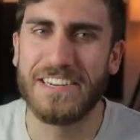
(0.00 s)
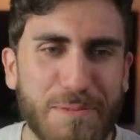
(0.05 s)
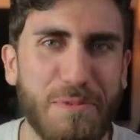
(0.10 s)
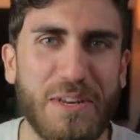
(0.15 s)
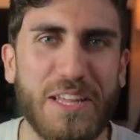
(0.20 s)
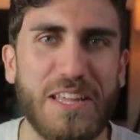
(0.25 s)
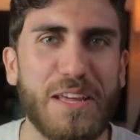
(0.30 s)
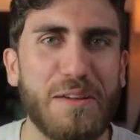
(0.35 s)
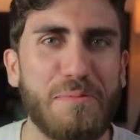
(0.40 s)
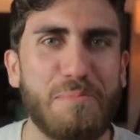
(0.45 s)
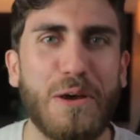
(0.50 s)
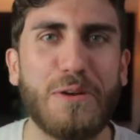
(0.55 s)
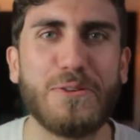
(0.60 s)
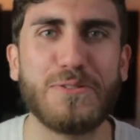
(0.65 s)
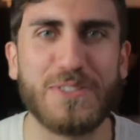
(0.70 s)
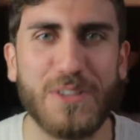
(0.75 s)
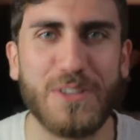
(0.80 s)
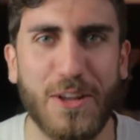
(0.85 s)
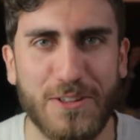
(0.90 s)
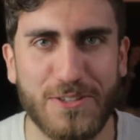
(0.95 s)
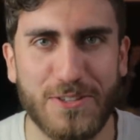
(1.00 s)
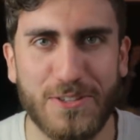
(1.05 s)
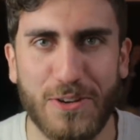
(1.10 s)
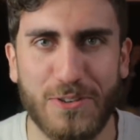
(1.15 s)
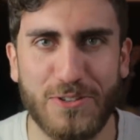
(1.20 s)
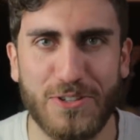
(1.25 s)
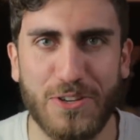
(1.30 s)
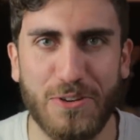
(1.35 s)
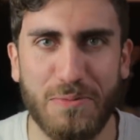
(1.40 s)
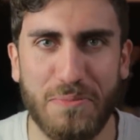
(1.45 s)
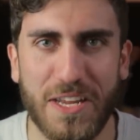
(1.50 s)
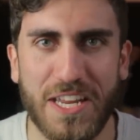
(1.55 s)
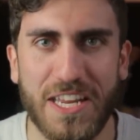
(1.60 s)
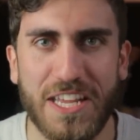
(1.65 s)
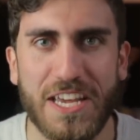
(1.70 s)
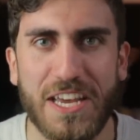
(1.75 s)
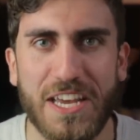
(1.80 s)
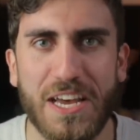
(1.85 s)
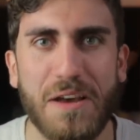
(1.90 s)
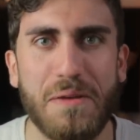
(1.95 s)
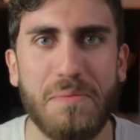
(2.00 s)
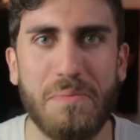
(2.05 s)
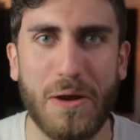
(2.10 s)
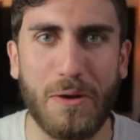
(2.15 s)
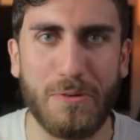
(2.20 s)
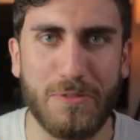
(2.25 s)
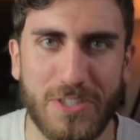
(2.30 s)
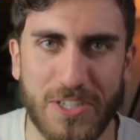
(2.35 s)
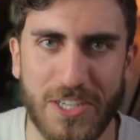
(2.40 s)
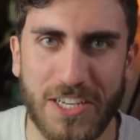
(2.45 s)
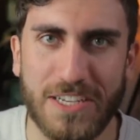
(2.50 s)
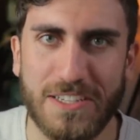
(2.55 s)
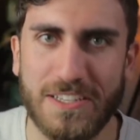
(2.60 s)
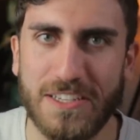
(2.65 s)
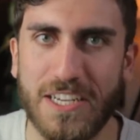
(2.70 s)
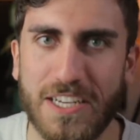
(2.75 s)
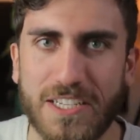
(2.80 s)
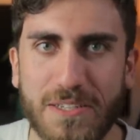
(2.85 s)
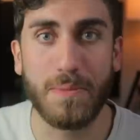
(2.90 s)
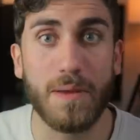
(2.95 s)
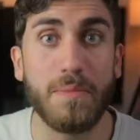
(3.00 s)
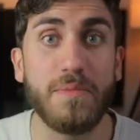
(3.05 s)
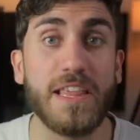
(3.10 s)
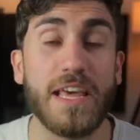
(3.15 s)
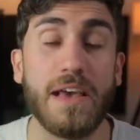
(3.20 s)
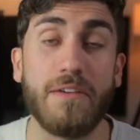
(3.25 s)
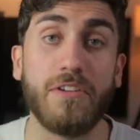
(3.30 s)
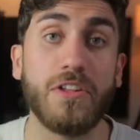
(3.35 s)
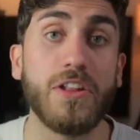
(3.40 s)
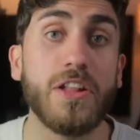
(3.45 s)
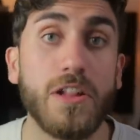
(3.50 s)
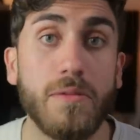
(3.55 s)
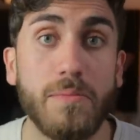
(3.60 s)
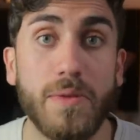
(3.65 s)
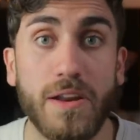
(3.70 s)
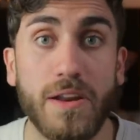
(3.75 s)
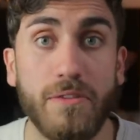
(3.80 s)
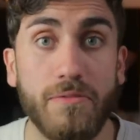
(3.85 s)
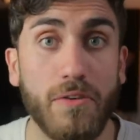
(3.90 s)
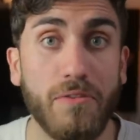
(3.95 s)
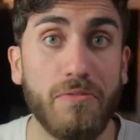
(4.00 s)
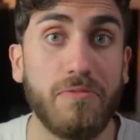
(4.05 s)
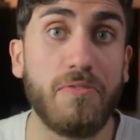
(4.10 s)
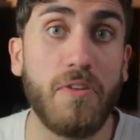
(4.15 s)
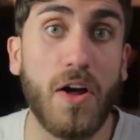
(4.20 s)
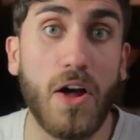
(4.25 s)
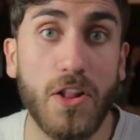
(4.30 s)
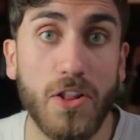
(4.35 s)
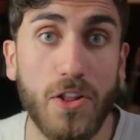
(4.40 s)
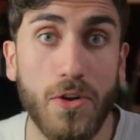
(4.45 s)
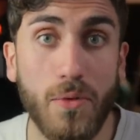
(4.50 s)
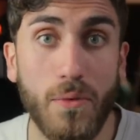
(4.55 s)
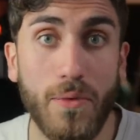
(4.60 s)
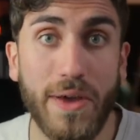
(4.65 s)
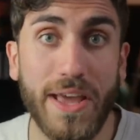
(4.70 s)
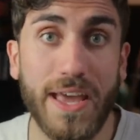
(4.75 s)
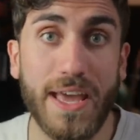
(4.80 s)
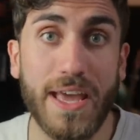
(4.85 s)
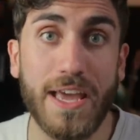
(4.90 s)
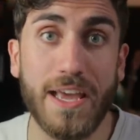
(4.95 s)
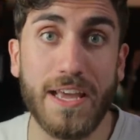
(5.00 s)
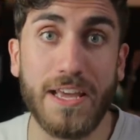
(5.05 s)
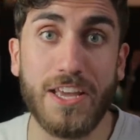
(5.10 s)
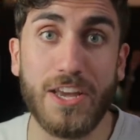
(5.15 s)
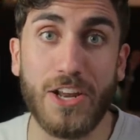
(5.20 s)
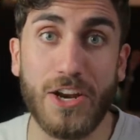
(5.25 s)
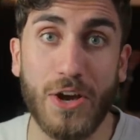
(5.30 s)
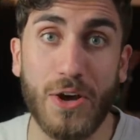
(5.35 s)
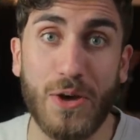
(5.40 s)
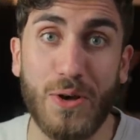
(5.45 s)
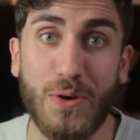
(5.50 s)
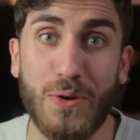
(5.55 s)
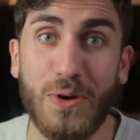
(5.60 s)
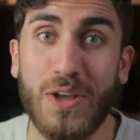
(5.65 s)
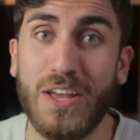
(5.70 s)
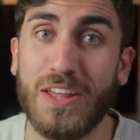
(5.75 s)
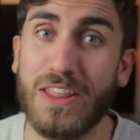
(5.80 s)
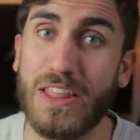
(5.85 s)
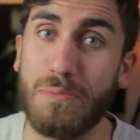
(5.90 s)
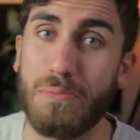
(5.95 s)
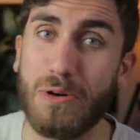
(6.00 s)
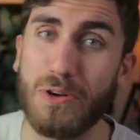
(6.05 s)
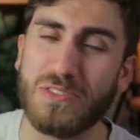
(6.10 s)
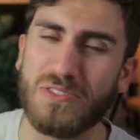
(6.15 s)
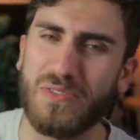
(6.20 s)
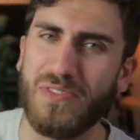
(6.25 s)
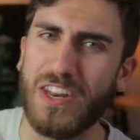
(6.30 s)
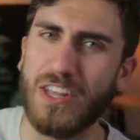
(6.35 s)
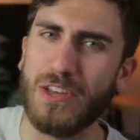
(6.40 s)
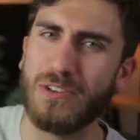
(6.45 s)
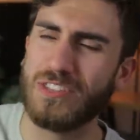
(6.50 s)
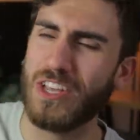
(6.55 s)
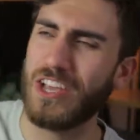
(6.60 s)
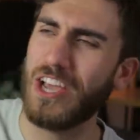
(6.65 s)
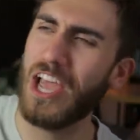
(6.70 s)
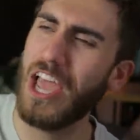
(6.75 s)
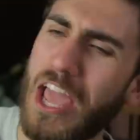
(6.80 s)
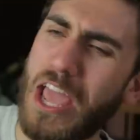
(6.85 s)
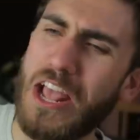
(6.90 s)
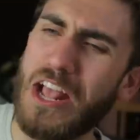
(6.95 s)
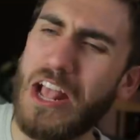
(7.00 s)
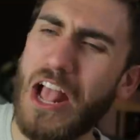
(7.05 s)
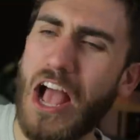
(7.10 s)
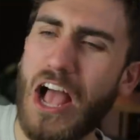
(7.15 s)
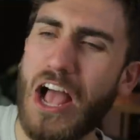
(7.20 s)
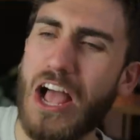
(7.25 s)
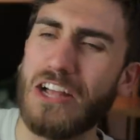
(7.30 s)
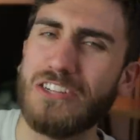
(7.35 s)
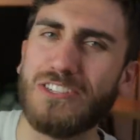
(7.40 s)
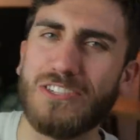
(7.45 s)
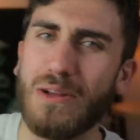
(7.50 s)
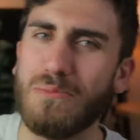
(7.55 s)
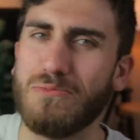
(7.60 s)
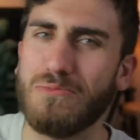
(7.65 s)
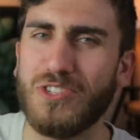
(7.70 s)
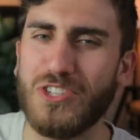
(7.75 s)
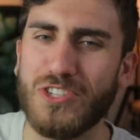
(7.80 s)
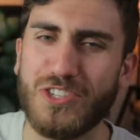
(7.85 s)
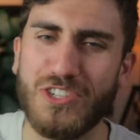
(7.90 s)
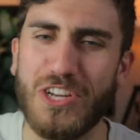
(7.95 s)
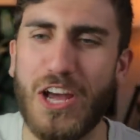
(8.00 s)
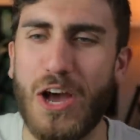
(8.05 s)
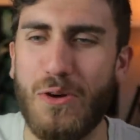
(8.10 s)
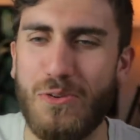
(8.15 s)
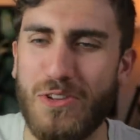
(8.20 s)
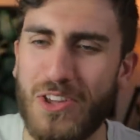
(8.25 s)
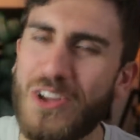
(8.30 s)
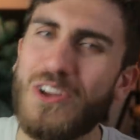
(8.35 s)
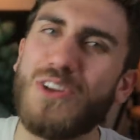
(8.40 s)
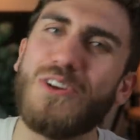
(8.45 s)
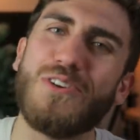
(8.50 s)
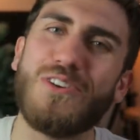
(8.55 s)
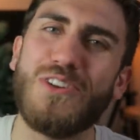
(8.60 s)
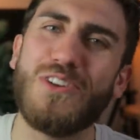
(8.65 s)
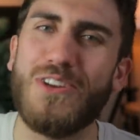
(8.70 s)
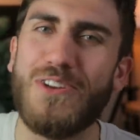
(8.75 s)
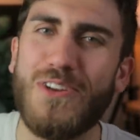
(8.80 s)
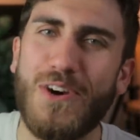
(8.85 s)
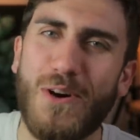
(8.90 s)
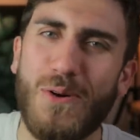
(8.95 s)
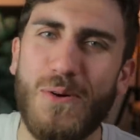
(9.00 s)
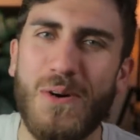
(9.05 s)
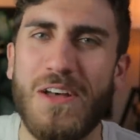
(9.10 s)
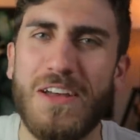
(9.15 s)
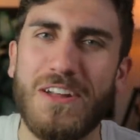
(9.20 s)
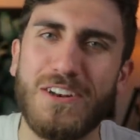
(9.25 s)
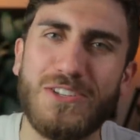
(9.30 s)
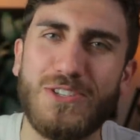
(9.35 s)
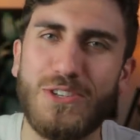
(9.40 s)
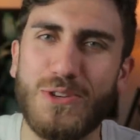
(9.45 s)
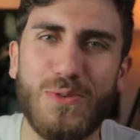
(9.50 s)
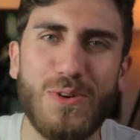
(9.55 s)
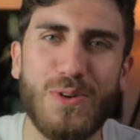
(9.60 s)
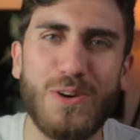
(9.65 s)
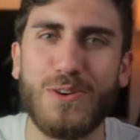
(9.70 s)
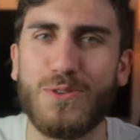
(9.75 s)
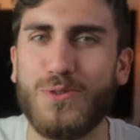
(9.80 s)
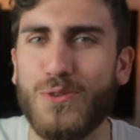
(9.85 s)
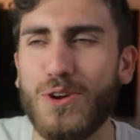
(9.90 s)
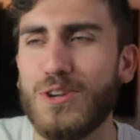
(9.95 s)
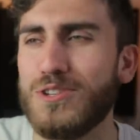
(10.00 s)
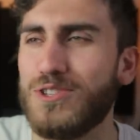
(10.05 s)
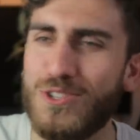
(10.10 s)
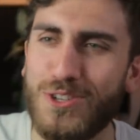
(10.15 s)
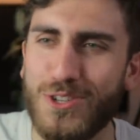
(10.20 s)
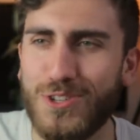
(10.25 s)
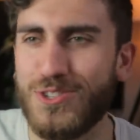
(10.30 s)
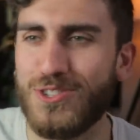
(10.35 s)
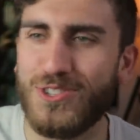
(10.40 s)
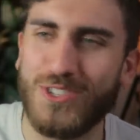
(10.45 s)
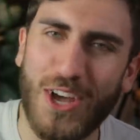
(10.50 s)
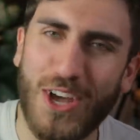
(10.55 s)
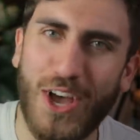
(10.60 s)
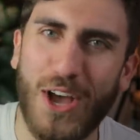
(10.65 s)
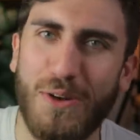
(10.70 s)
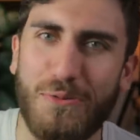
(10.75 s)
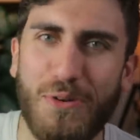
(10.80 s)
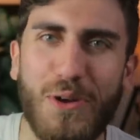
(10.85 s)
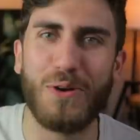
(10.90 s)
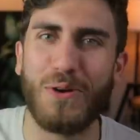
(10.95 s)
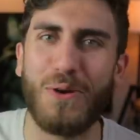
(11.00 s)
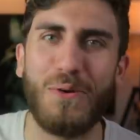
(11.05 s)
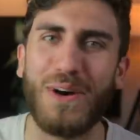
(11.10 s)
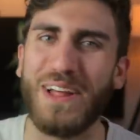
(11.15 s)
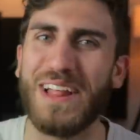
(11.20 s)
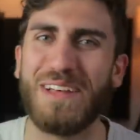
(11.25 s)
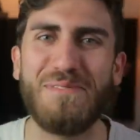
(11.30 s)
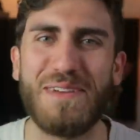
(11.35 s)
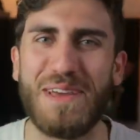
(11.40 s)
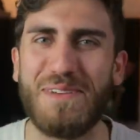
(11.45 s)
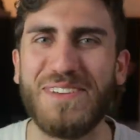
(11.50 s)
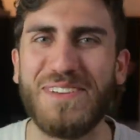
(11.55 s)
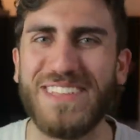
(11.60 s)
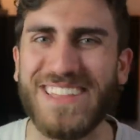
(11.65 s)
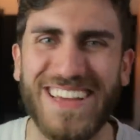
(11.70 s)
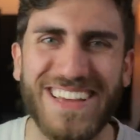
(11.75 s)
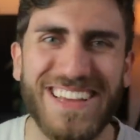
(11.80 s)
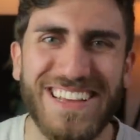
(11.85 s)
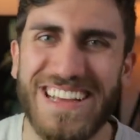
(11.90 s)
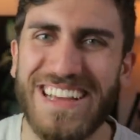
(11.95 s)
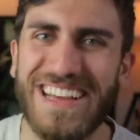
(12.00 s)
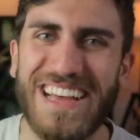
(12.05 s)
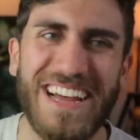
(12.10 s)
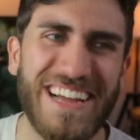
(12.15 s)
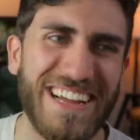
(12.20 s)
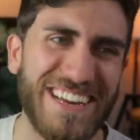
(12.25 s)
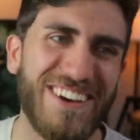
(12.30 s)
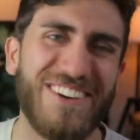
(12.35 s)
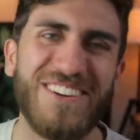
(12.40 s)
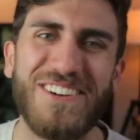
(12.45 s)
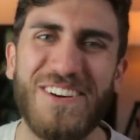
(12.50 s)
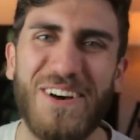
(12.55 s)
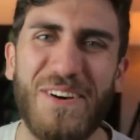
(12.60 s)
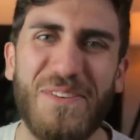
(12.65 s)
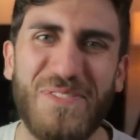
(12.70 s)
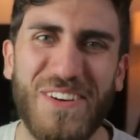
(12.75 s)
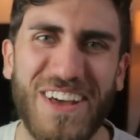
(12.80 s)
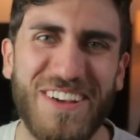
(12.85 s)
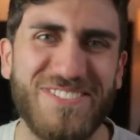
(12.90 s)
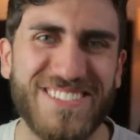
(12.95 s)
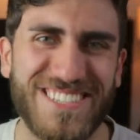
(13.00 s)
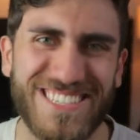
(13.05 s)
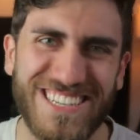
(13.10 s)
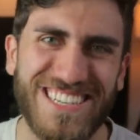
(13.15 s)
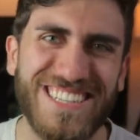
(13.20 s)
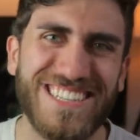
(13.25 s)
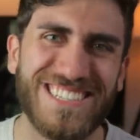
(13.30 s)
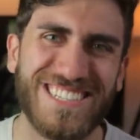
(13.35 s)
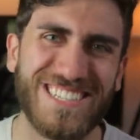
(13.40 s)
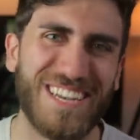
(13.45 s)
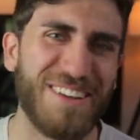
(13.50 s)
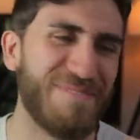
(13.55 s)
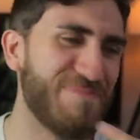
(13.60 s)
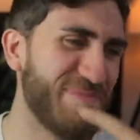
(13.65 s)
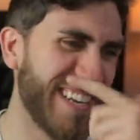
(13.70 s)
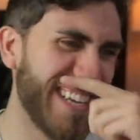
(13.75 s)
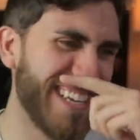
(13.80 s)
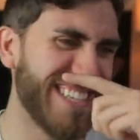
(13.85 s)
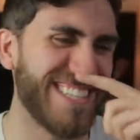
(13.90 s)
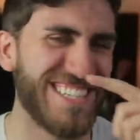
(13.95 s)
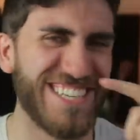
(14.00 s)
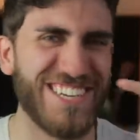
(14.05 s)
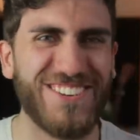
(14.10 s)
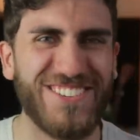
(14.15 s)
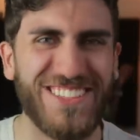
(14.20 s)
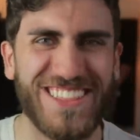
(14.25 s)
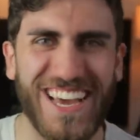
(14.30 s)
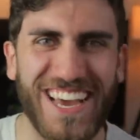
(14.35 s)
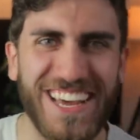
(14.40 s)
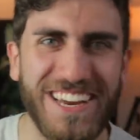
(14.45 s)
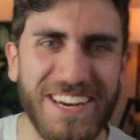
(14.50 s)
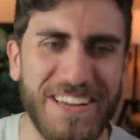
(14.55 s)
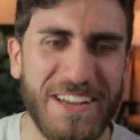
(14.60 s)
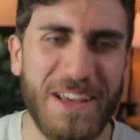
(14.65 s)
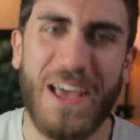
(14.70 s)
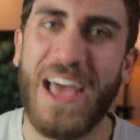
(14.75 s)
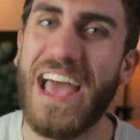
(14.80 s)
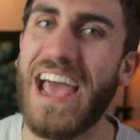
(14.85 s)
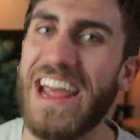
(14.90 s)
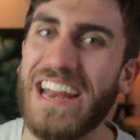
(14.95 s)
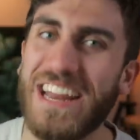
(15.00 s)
Somebody that posts on social media about Jesus. Maybe they have a little bit of a following, you know, they post videos like, hey guys, I'm just out here, you know, doing Christian stuff. Well, maybe, I don't know if I've seen somebody do that.